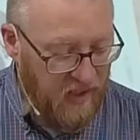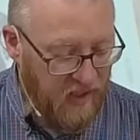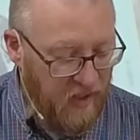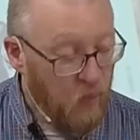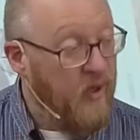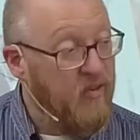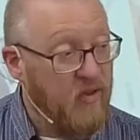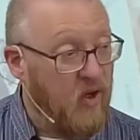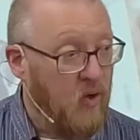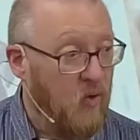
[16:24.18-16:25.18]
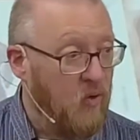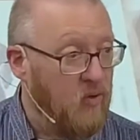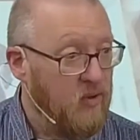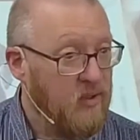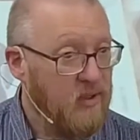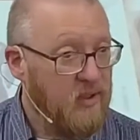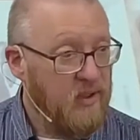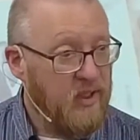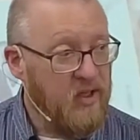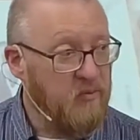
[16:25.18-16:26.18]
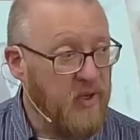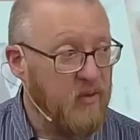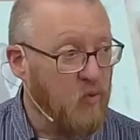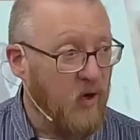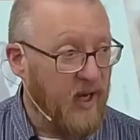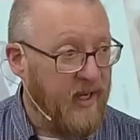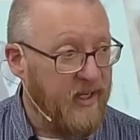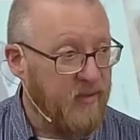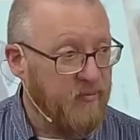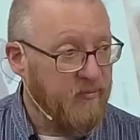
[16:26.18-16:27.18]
with the goal of being more like him